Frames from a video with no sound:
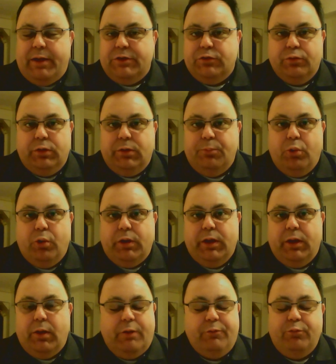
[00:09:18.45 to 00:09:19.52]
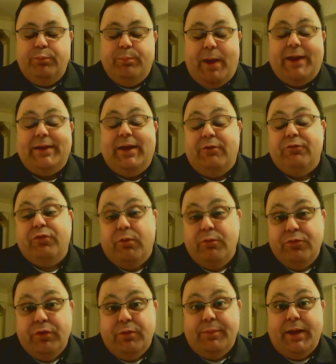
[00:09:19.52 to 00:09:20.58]
and it's really important that back down from
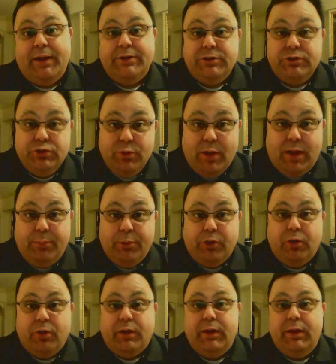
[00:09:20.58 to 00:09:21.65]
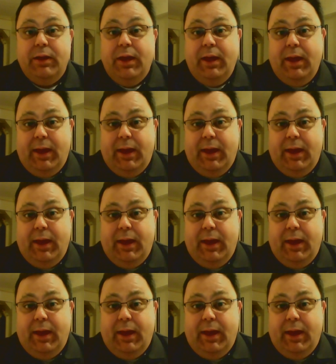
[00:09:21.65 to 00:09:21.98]
Philmont to Albuquerque,